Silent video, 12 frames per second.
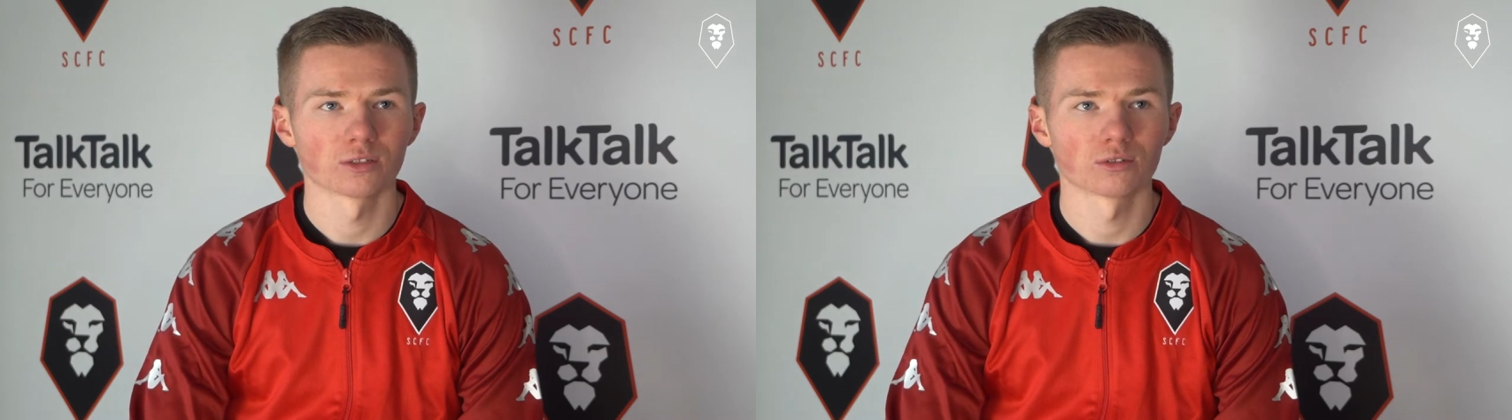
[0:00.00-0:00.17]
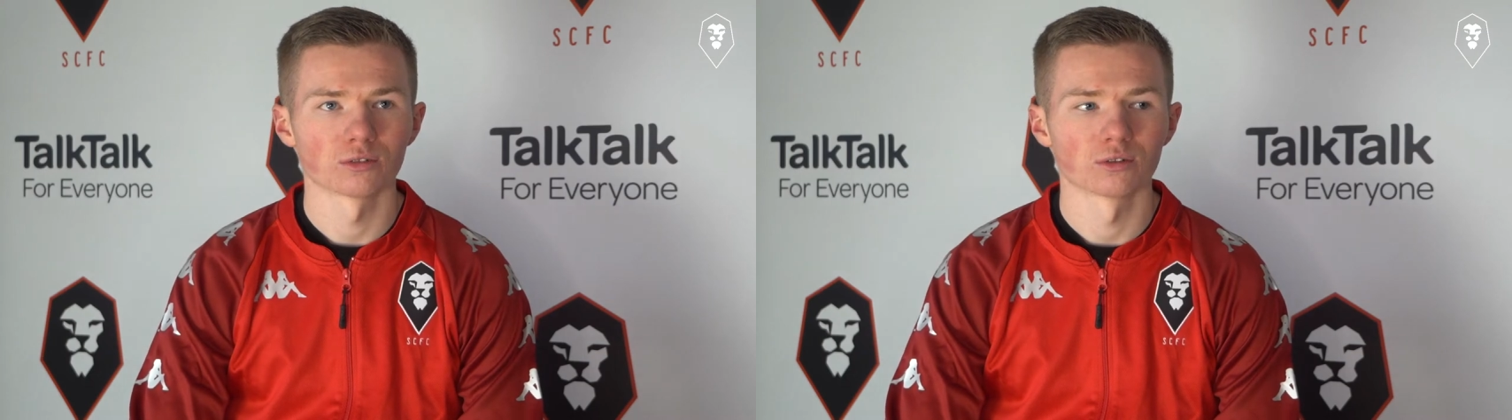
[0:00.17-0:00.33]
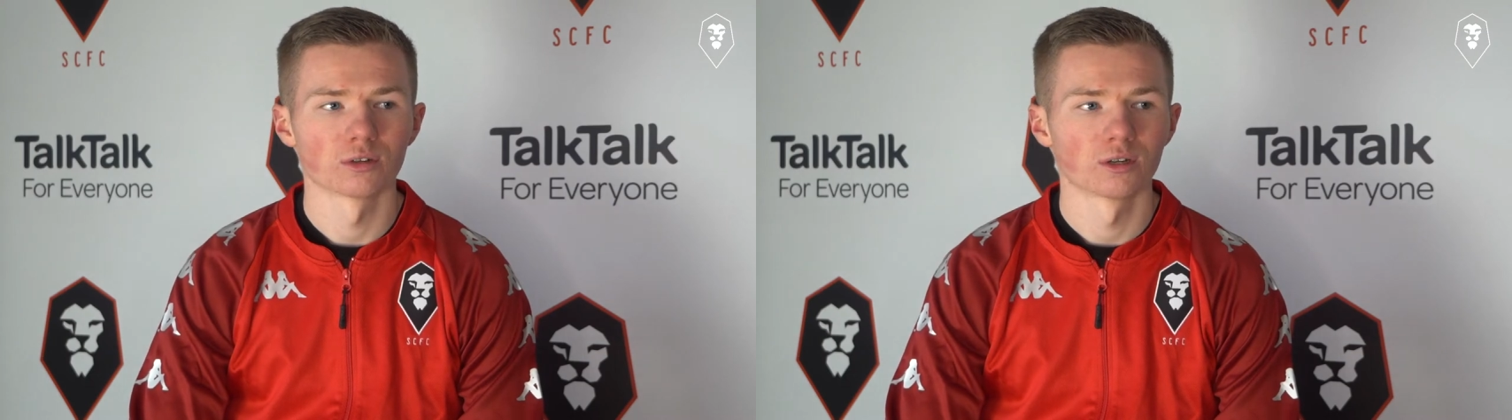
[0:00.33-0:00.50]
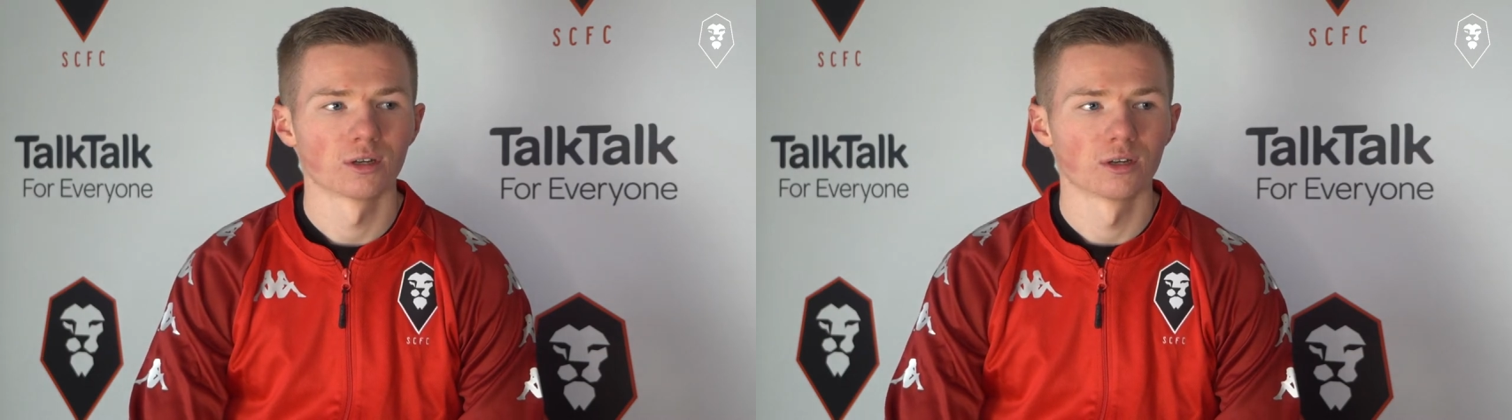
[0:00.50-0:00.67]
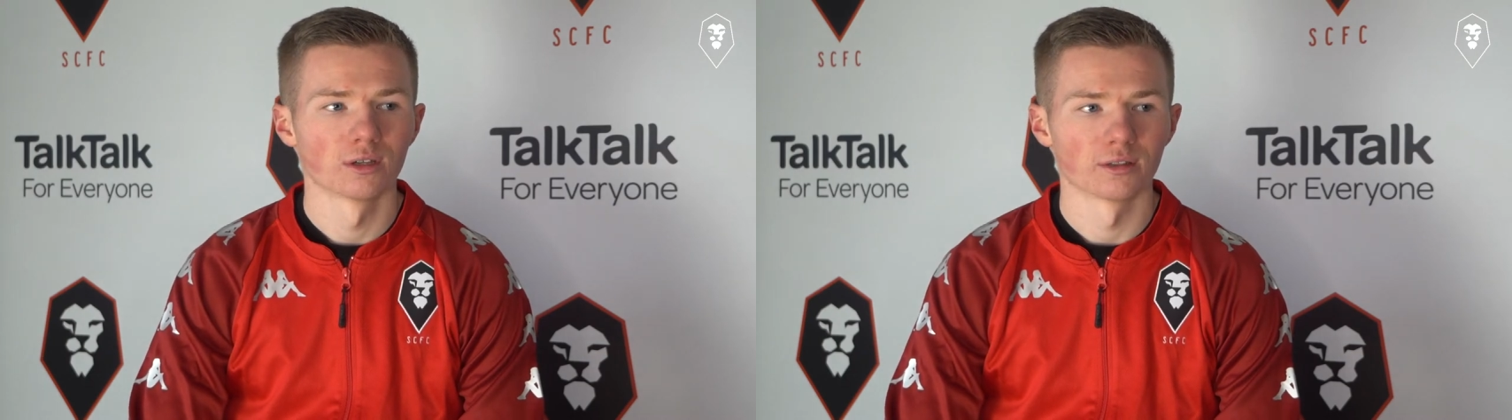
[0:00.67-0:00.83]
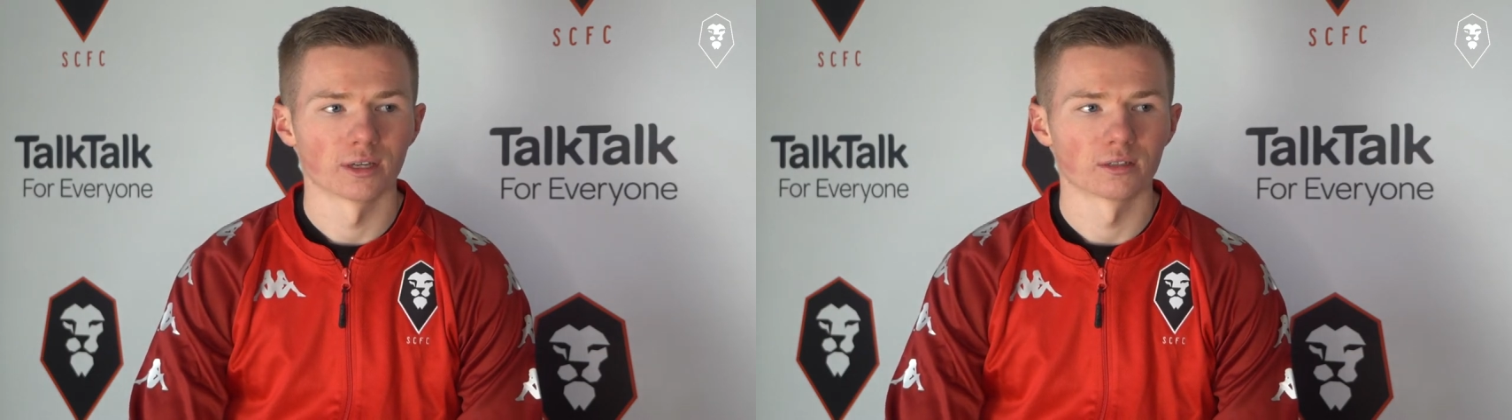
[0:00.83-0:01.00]
So
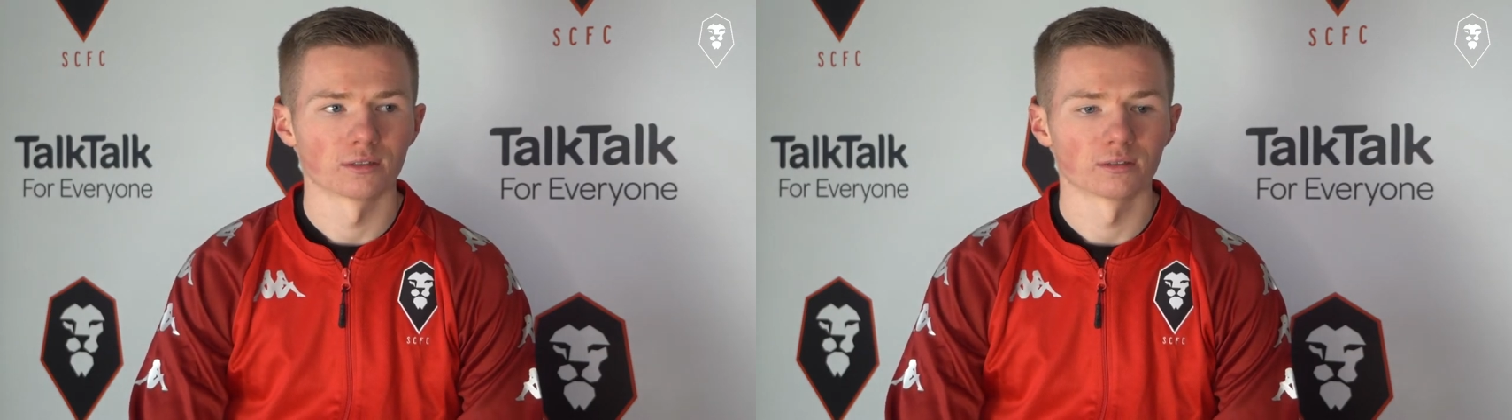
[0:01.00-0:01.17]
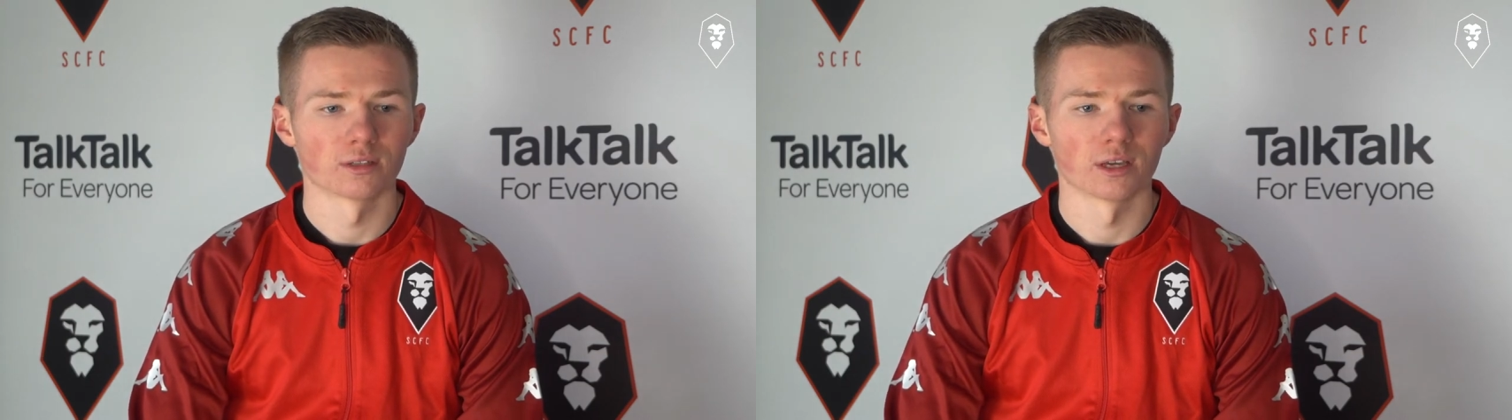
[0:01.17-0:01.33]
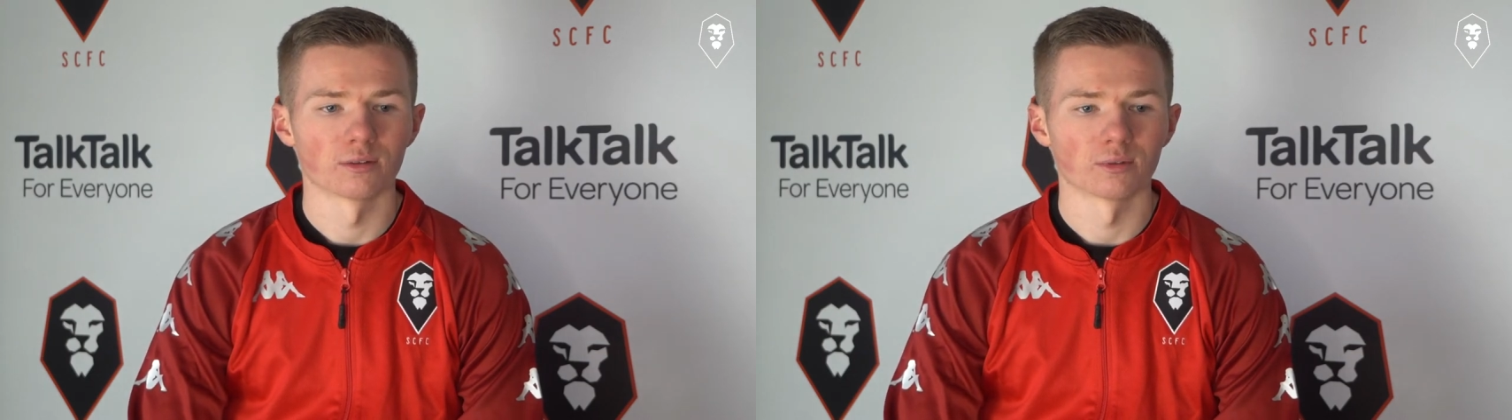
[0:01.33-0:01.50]
I think to help